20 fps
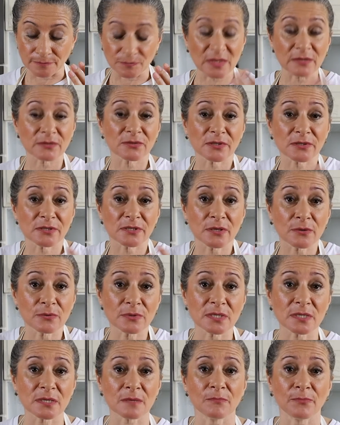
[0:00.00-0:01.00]
It's just so
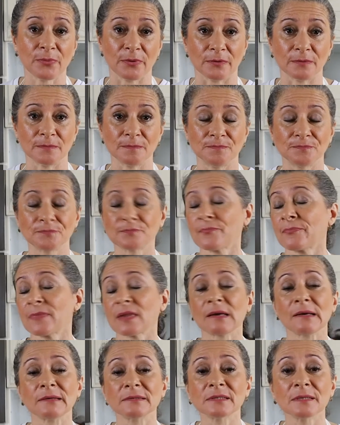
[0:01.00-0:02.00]
simple
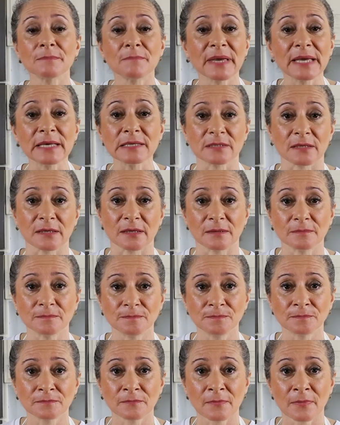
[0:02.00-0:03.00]
and amazing,
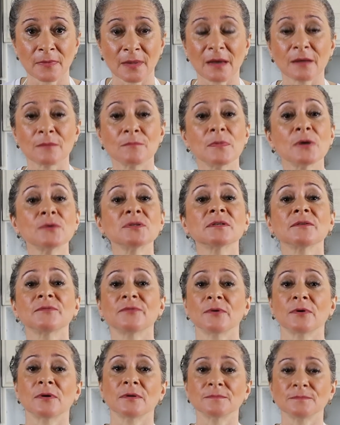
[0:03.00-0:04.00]
and most
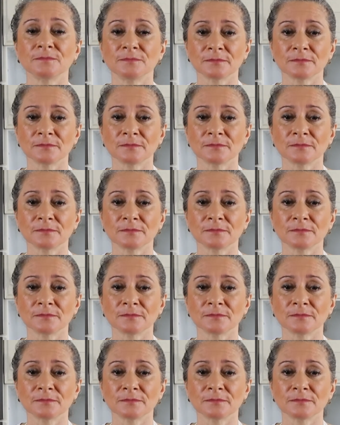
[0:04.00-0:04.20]
of all,